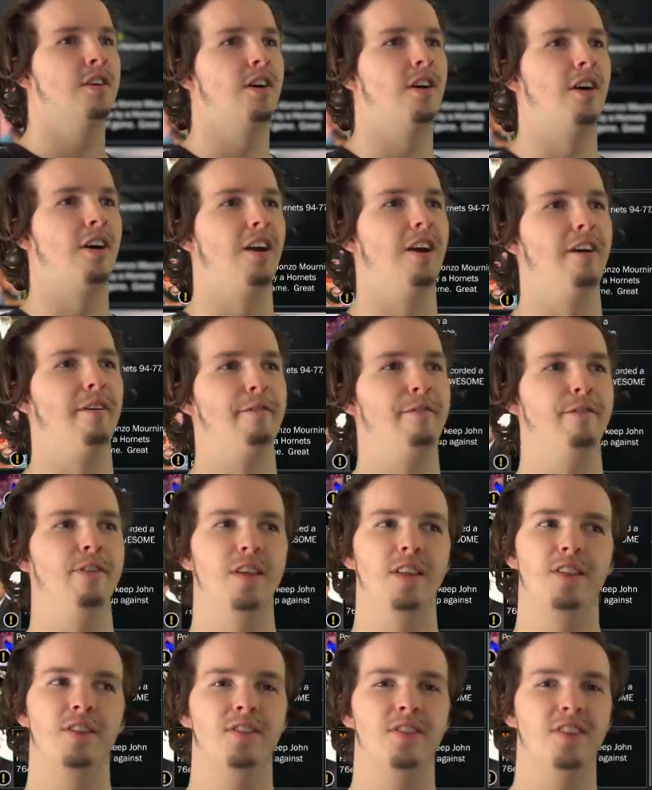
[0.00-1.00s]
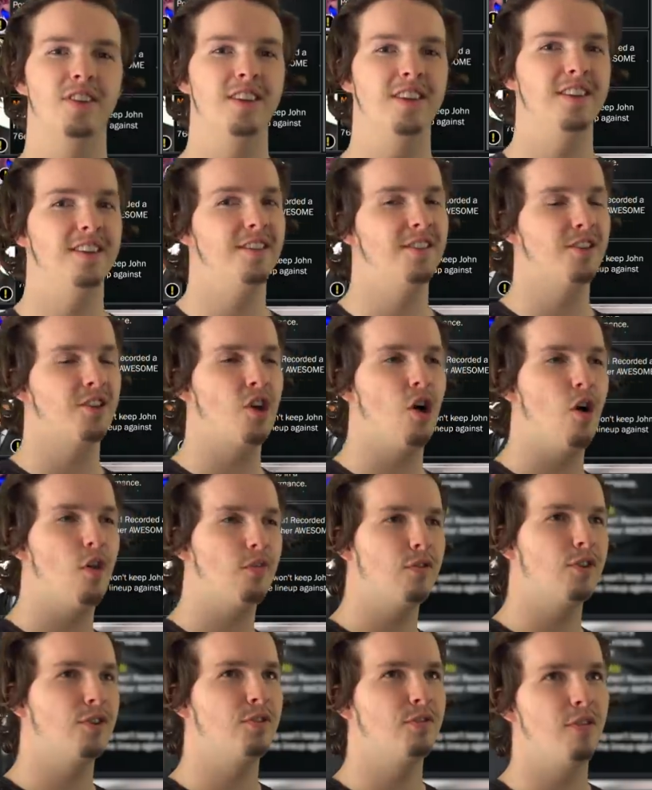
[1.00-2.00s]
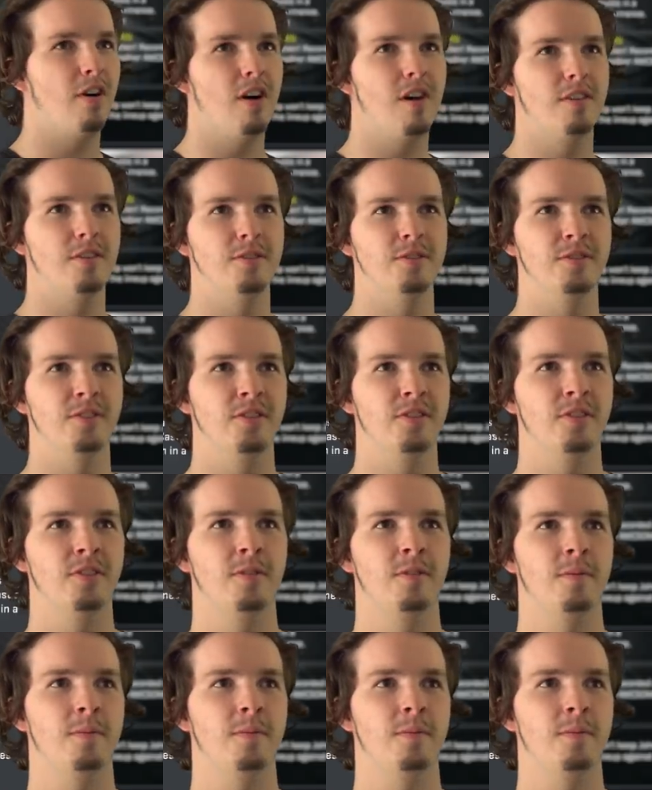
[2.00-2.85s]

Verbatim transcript: All right, a 5th seed in the conference finals.